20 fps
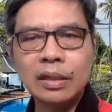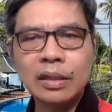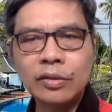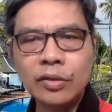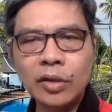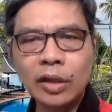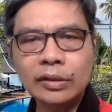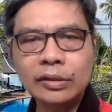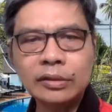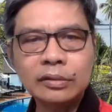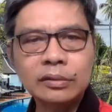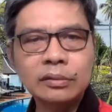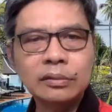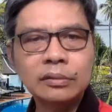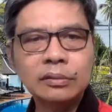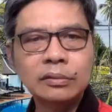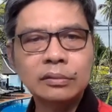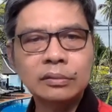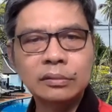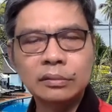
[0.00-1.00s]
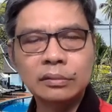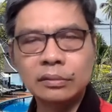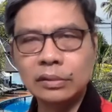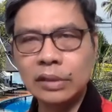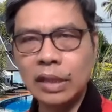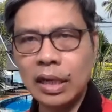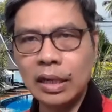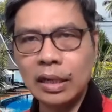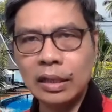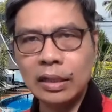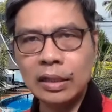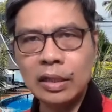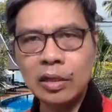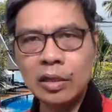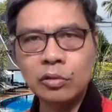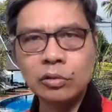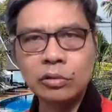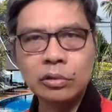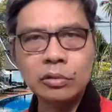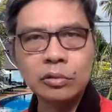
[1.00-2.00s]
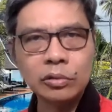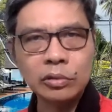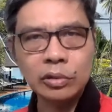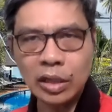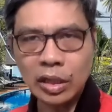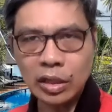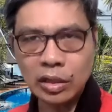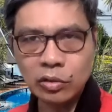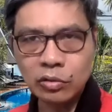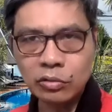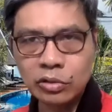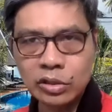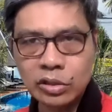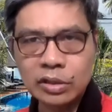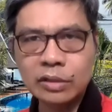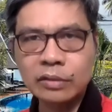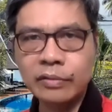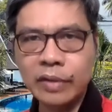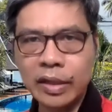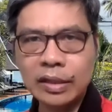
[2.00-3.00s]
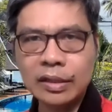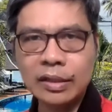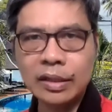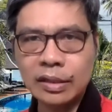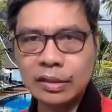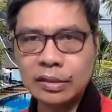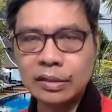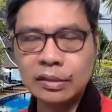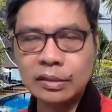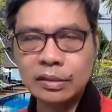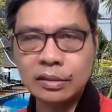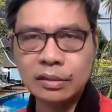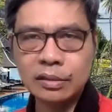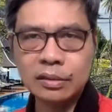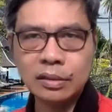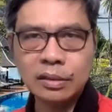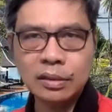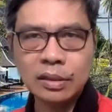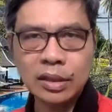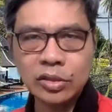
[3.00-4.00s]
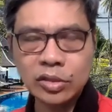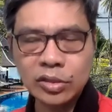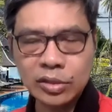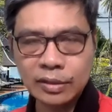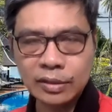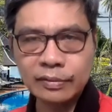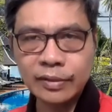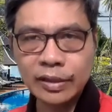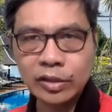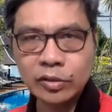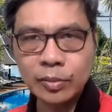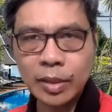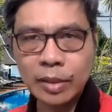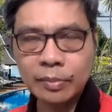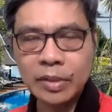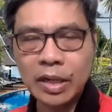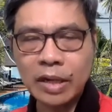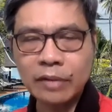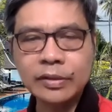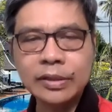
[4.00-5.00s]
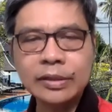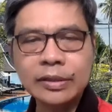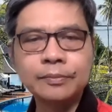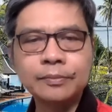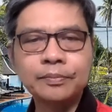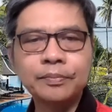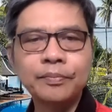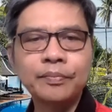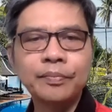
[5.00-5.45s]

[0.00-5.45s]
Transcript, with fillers: He thought na he could continue serving as a servant of the prophet.